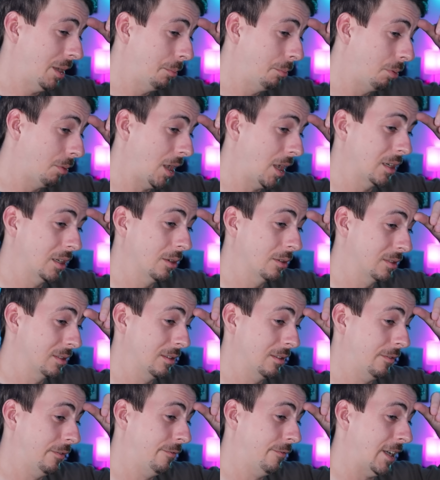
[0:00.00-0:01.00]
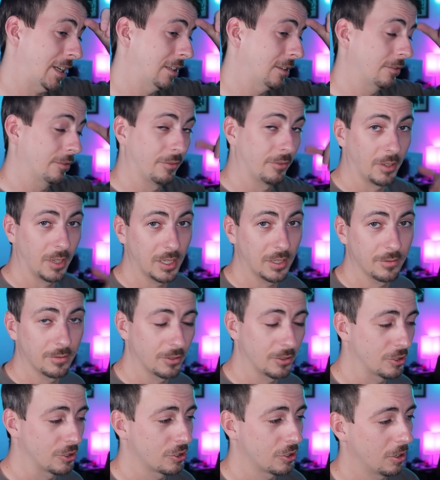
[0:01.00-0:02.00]
My brain goes into fight or flight
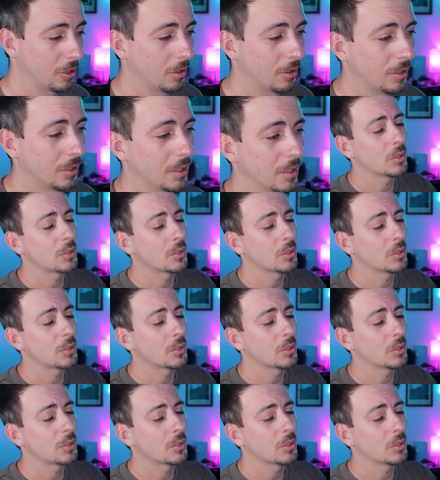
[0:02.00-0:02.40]
for sure.